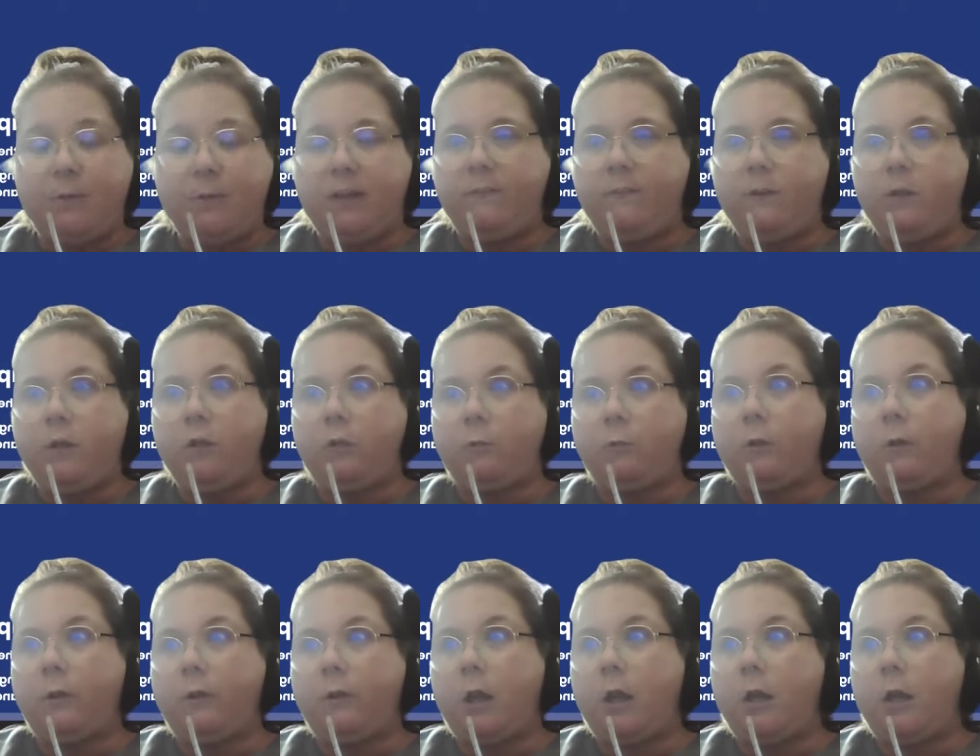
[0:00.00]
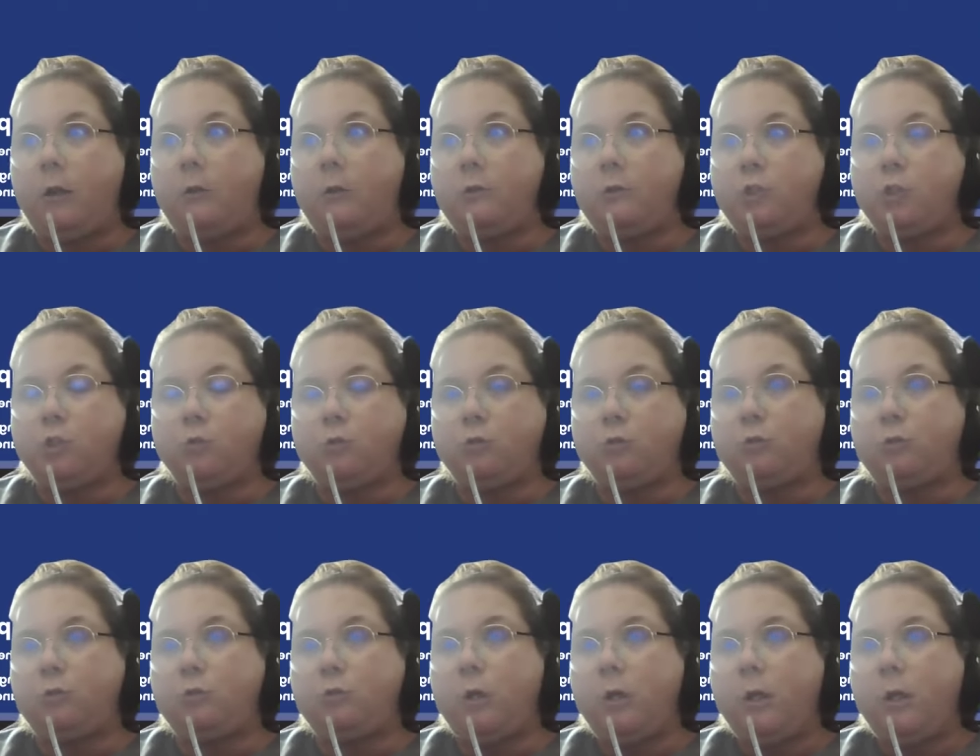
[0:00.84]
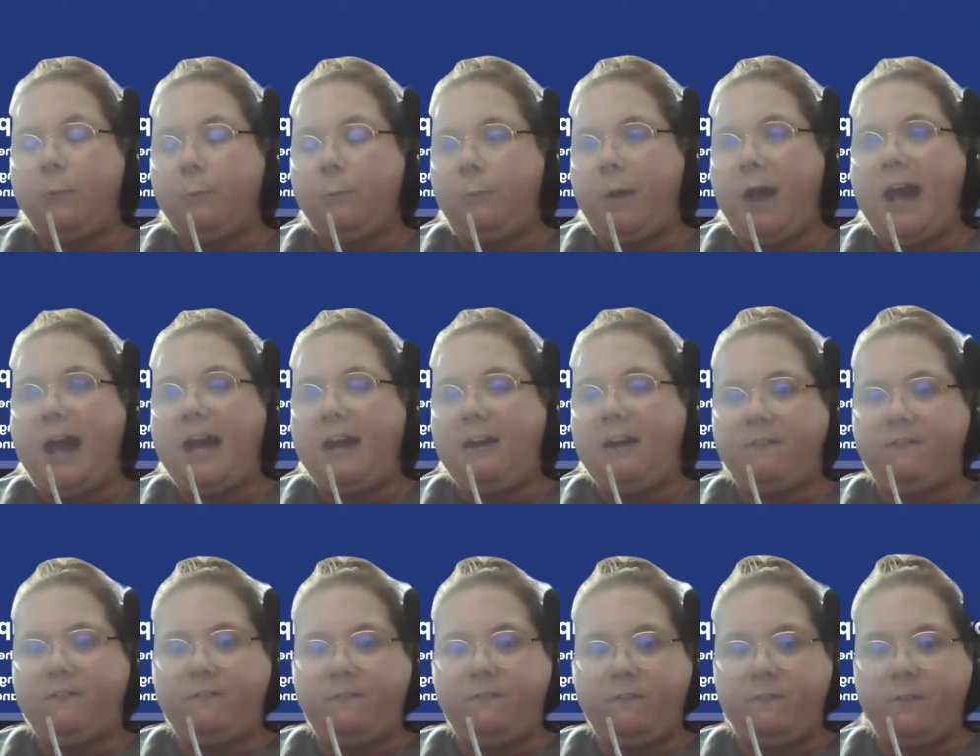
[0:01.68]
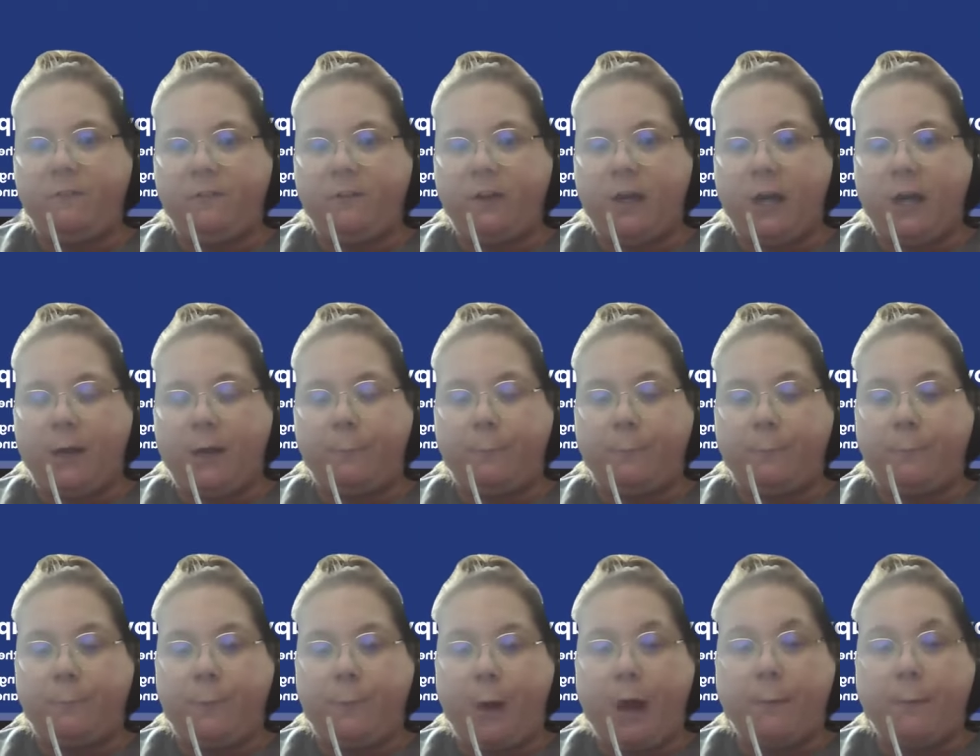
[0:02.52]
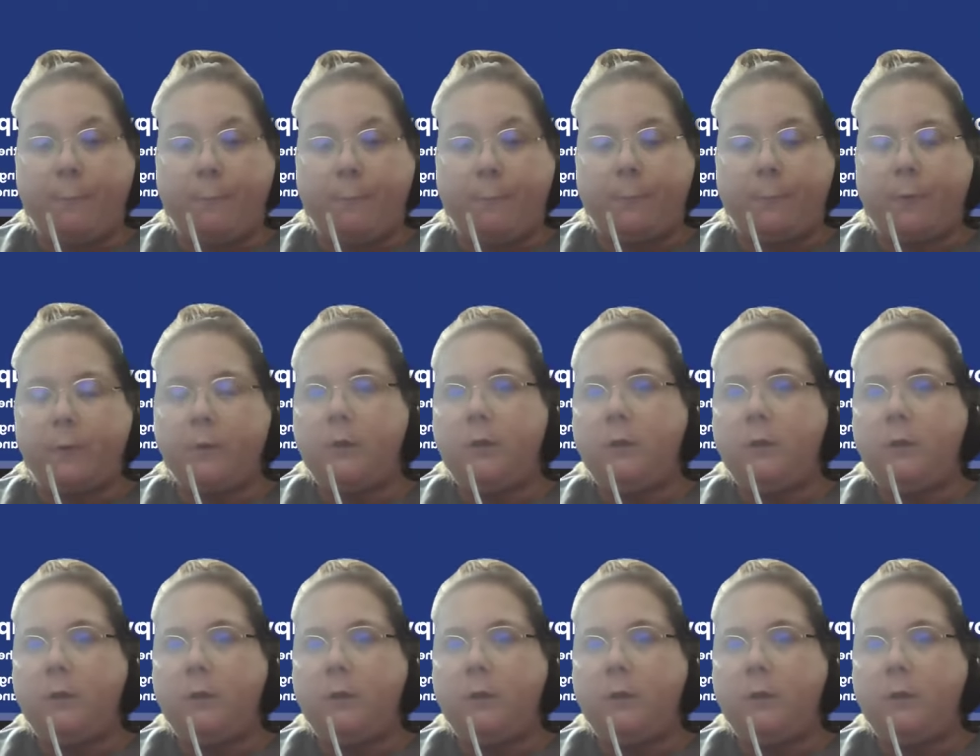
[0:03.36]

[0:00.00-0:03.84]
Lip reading: if you use one of those, your peg pump,